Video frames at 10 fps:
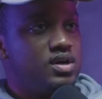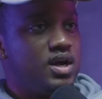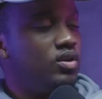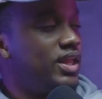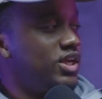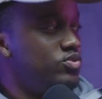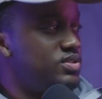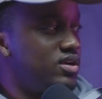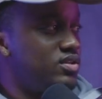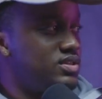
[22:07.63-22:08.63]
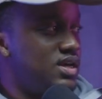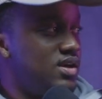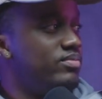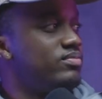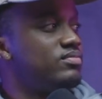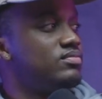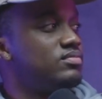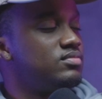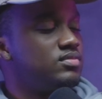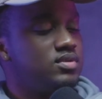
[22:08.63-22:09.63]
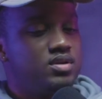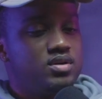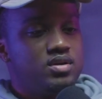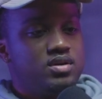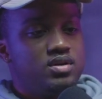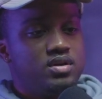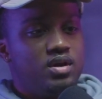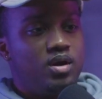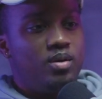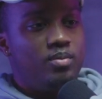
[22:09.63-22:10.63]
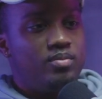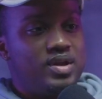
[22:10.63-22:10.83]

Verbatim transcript: like you say all the time, um,